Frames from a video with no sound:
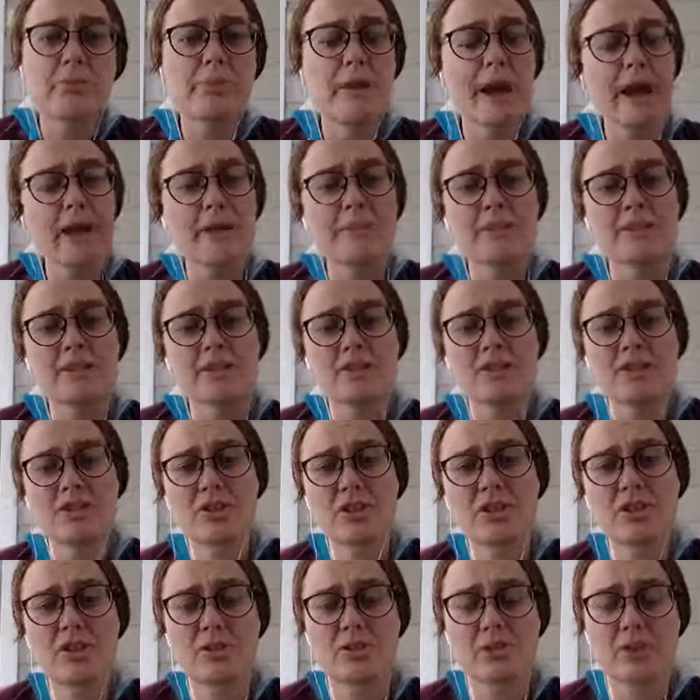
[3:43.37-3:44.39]
payments to
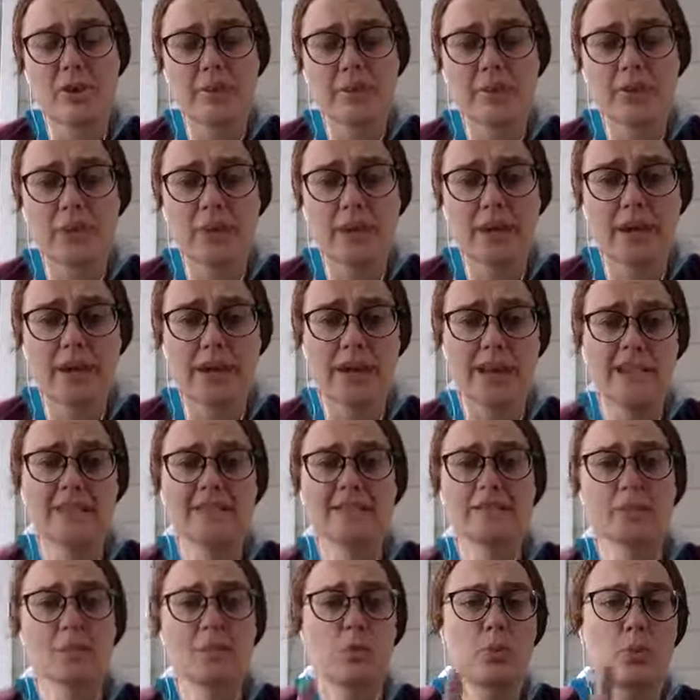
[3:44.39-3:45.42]
your employees